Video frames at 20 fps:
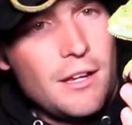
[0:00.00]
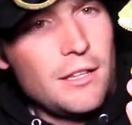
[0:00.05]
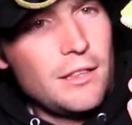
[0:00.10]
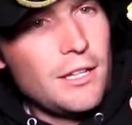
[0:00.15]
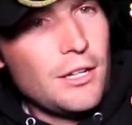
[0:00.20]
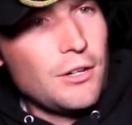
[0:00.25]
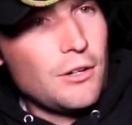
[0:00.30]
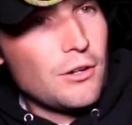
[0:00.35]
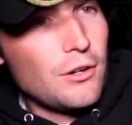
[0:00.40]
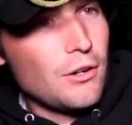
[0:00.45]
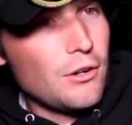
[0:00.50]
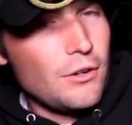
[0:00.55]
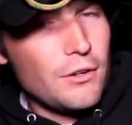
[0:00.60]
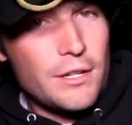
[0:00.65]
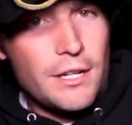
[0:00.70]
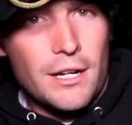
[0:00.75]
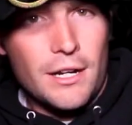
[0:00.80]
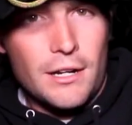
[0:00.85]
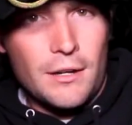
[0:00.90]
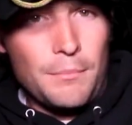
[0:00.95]
Little girl
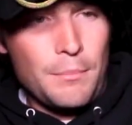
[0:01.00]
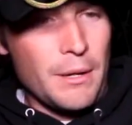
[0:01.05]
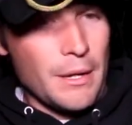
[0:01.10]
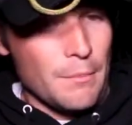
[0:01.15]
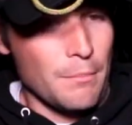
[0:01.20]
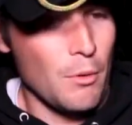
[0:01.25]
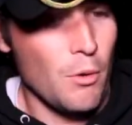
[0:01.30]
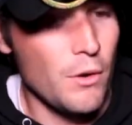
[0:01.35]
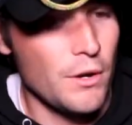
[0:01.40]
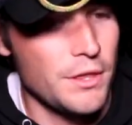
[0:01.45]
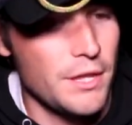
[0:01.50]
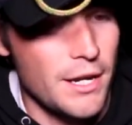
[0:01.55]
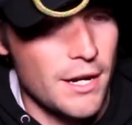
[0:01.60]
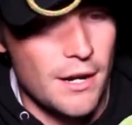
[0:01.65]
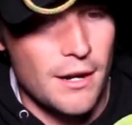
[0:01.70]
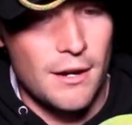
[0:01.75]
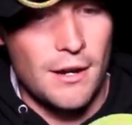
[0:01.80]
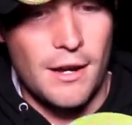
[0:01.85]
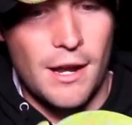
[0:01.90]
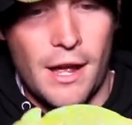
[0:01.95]
here, big boy
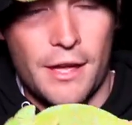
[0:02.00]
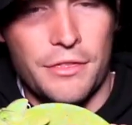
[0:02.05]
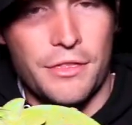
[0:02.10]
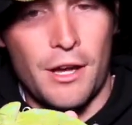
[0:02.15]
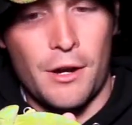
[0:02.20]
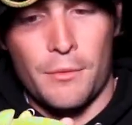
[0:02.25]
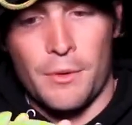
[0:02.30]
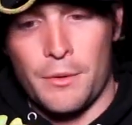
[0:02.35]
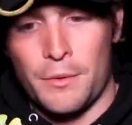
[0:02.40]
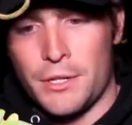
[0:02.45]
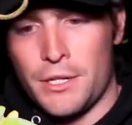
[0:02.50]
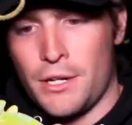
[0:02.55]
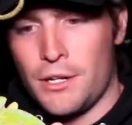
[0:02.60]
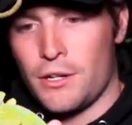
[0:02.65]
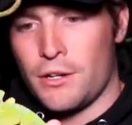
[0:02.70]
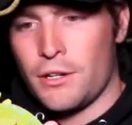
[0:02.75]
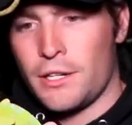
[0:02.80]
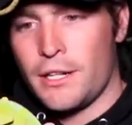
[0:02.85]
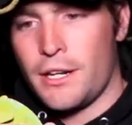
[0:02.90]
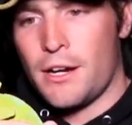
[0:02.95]
there. I thought we were
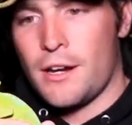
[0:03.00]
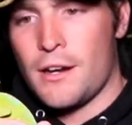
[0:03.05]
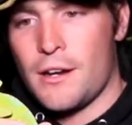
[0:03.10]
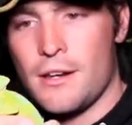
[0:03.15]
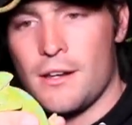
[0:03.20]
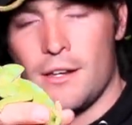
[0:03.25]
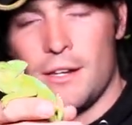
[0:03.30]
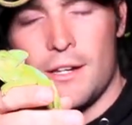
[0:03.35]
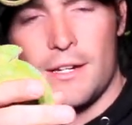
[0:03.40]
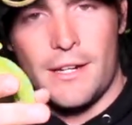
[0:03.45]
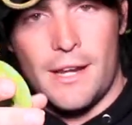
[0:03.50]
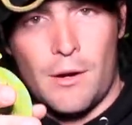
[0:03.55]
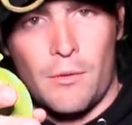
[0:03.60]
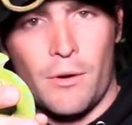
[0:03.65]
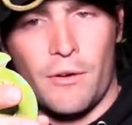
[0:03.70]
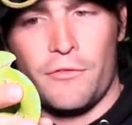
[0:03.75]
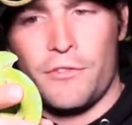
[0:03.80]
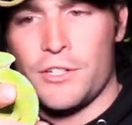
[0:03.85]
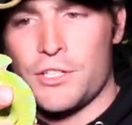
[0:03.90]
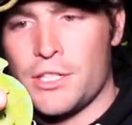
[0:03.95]
done earlier. Now
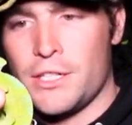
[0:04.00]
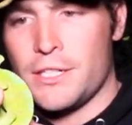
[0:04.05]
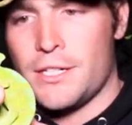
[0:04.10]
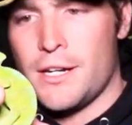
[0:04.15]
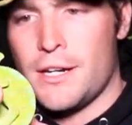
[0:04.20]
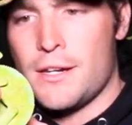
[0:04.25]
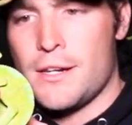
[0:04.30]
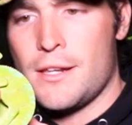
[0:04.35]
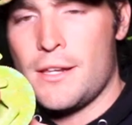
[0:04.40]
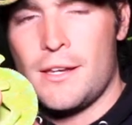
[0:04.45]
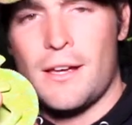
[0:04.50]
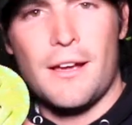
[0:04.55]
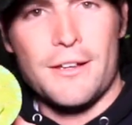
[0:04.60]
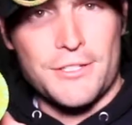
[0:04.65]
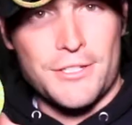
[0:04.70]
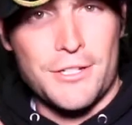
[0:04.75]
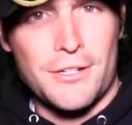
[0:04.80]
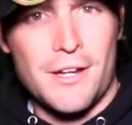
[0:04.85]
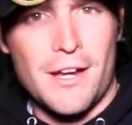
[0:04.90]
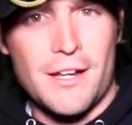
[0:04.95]
we're officially done. I'll
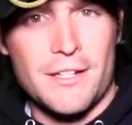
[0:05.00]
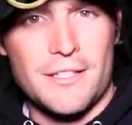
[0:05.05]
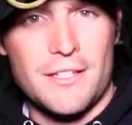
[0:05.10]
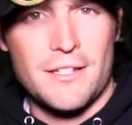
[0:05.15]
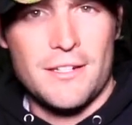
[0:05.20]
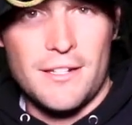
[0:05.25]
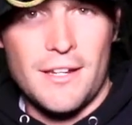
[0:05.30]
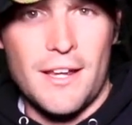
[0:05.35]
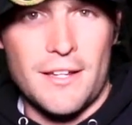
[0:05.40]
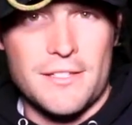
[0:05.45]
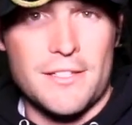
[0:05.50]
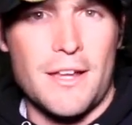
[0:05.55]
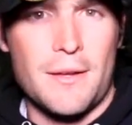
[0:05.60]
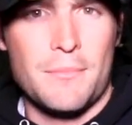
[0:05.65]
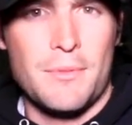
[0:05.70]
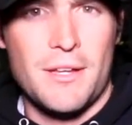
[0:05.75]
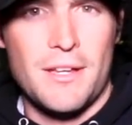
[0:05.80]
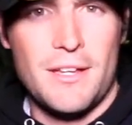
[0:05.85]
see you guys next time.